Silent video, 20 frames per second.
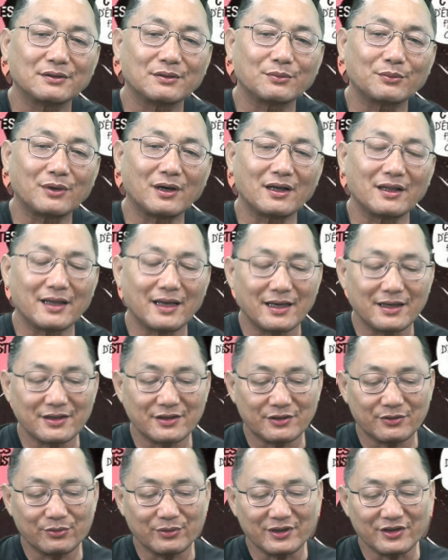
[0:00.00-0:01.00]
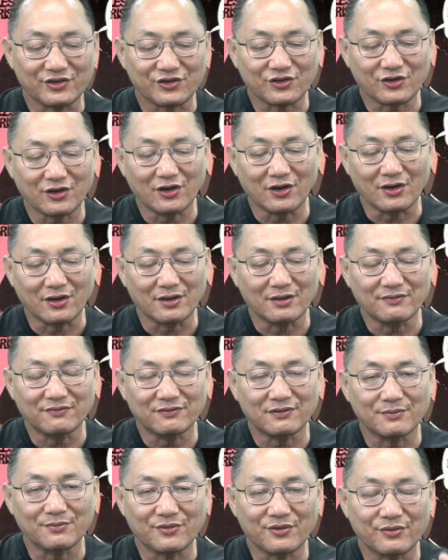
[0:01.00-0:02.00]
Well, as we saw
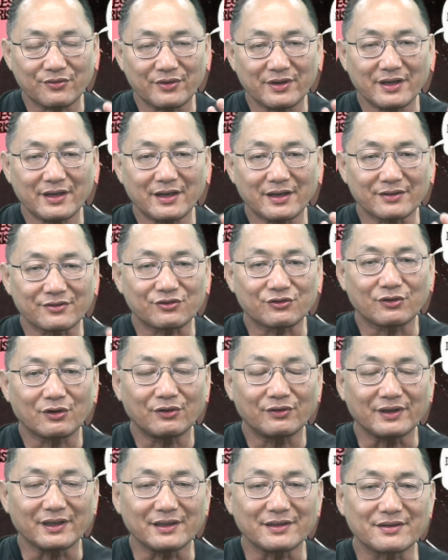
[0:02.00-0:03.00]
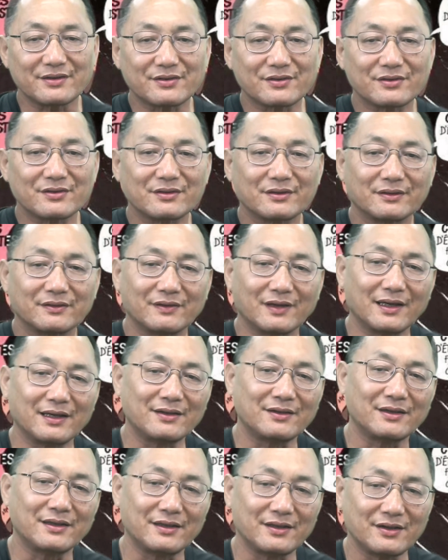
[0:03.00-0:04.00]
from three stories, right?
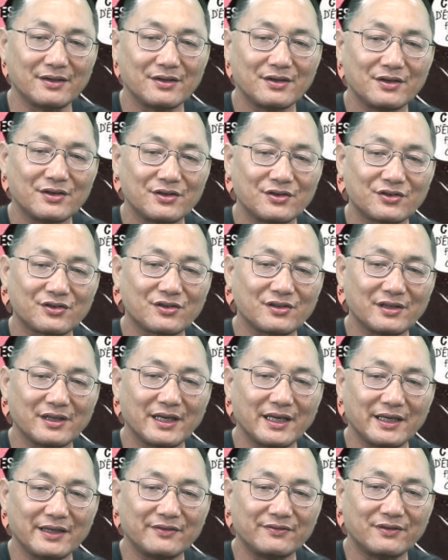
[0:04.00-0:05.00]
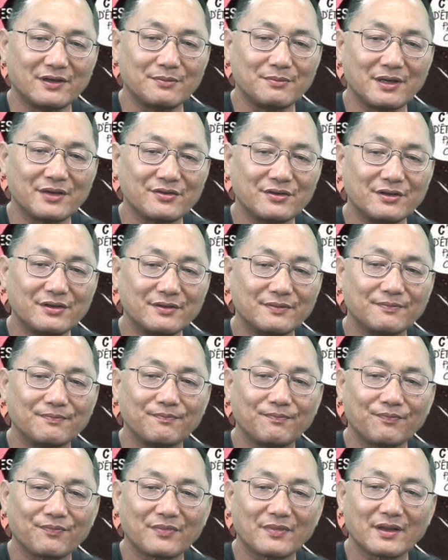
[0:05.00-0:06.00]
The slave mother
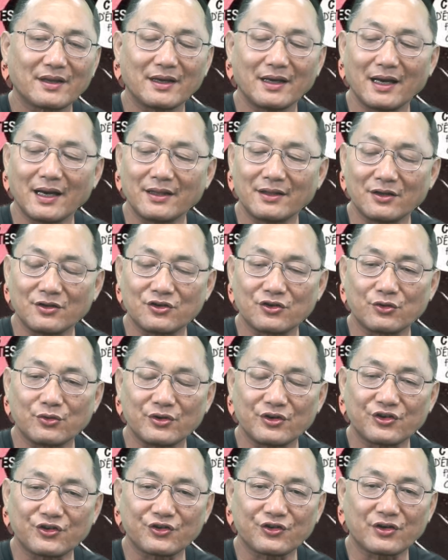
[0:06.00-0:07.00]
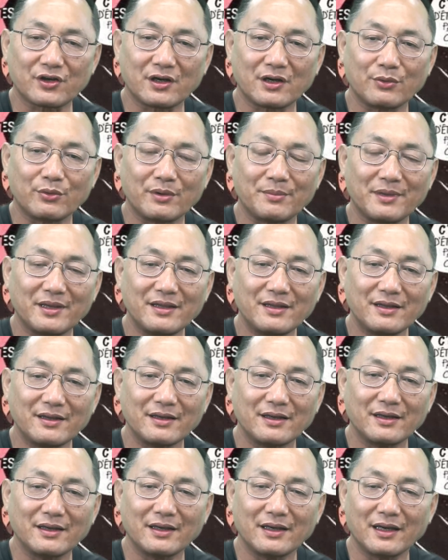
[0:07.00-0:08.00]
and the Jewish women
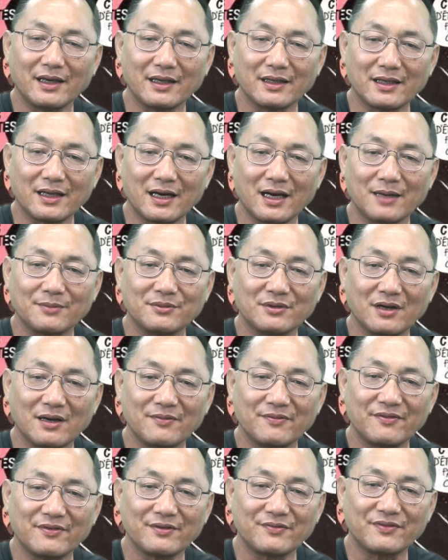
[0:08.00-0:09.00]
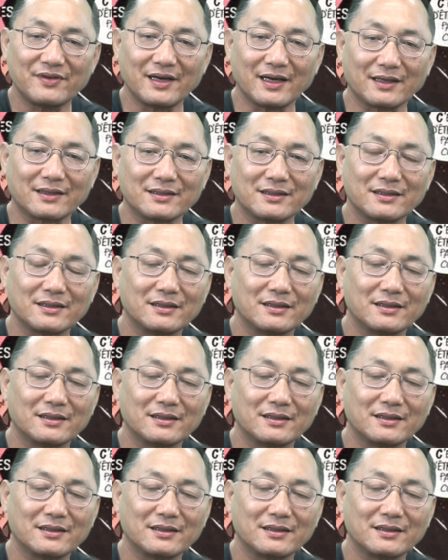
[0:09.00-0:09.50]
and Abu Effect.